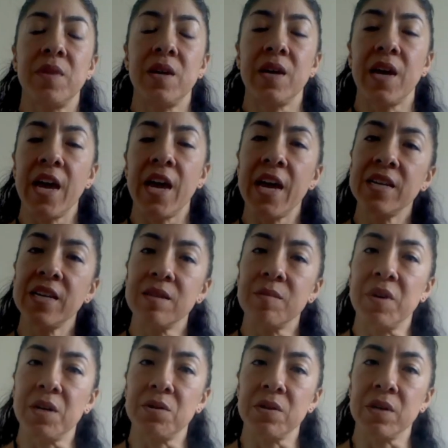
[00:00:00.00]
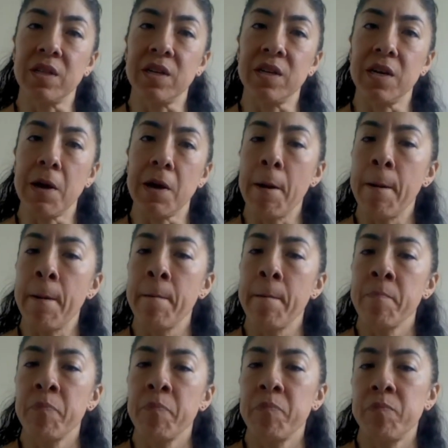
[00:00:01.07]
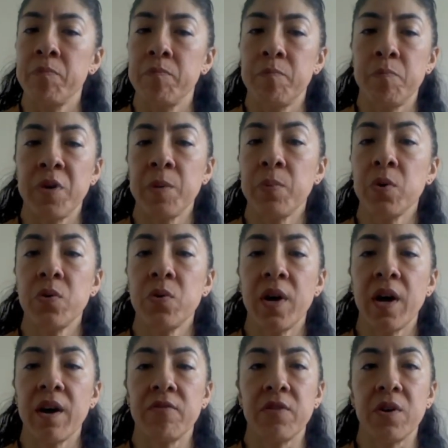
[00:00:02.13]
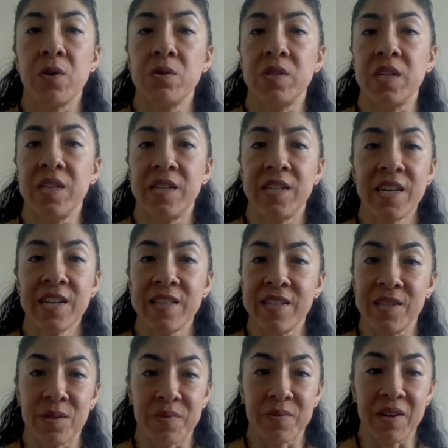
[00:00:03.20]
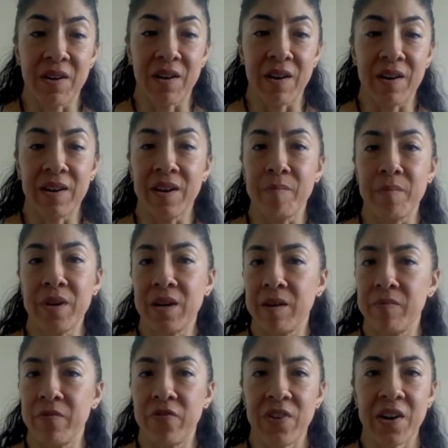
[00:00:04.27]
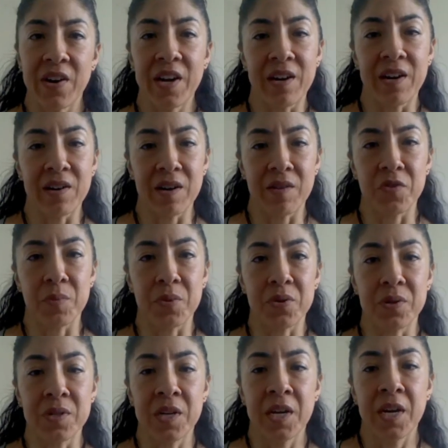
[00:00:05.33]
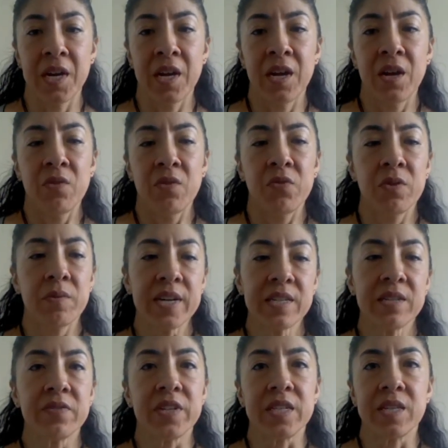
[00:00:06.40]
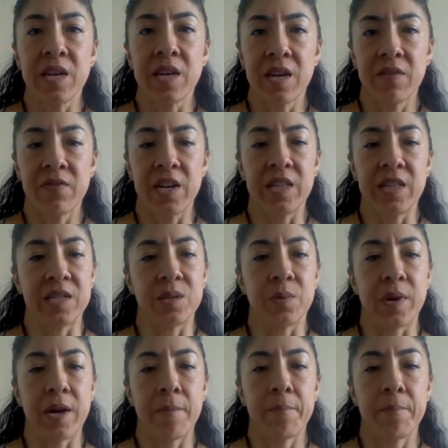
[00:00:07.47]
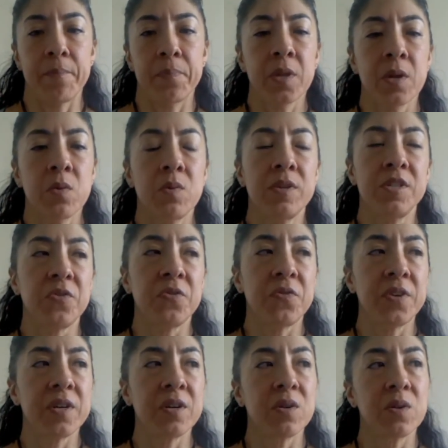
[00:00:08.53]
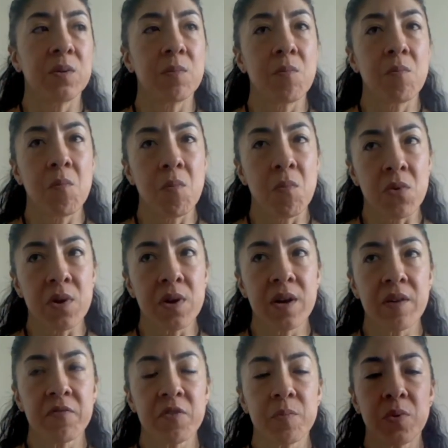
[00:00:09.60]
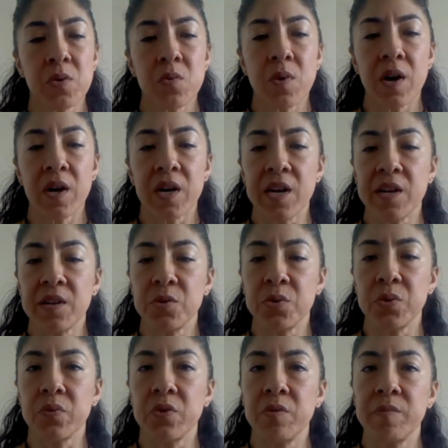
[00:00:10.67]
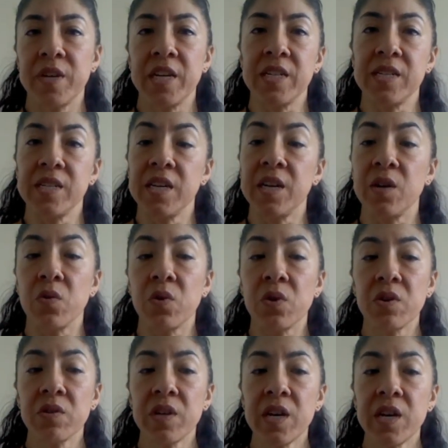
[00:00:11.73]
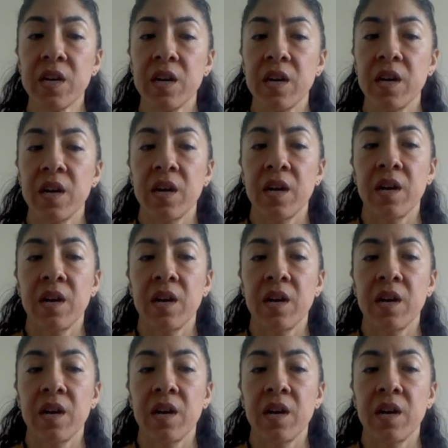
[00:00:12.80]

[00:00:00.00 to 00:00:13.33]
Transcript: something asymmetrically, people who have OCD in this regard can become very uncomfortable. For the rest of us, think of it in this way. Would you feel more comfortable walking into a room that is neat and orderly,